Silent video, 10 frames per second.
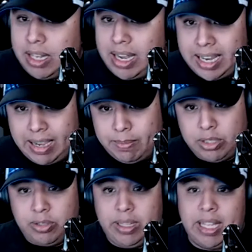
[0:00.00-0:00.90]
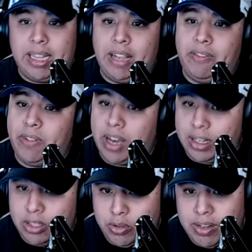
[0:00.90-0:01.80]
of chemistry that they've
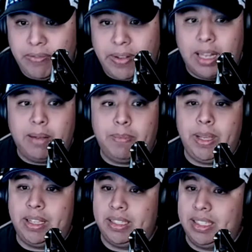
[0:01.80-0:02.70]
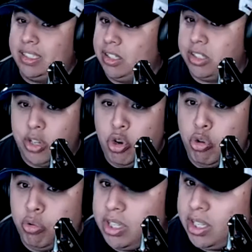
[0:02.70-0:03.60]
got to develop because it's such a
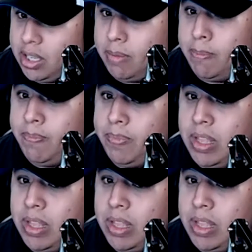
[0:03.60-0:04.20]
new team.